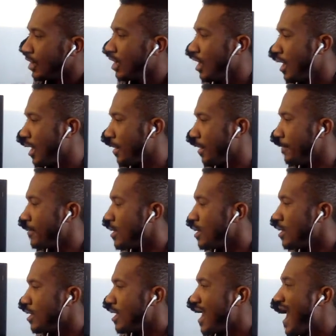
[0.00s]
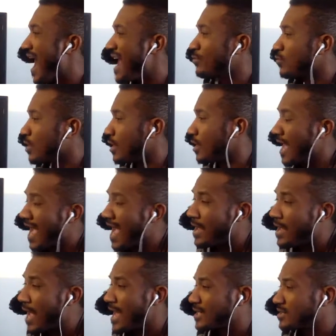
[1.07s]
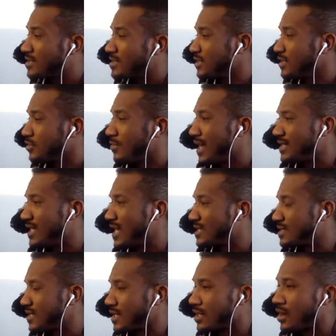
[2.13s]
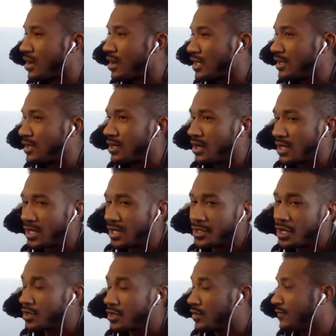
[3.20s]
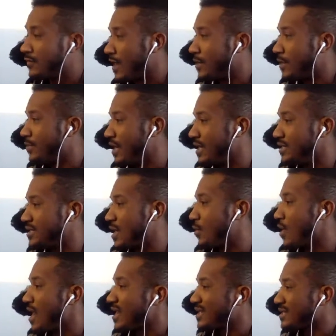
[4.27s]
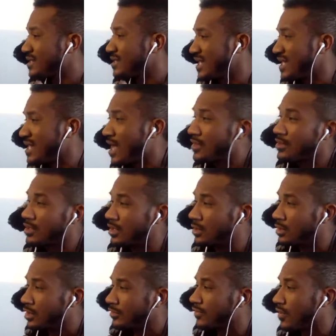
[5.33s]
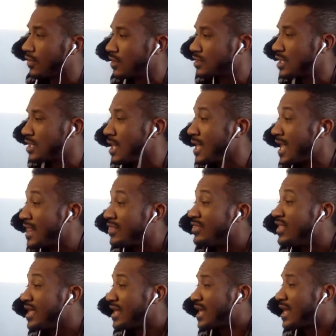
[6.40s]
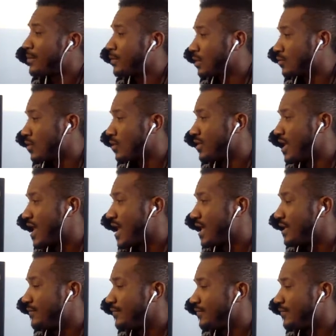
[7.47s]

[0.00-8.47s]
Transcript: I actually do my testing on another fan page. That way I can see how they're going to look first, and then I'm going to run the ad.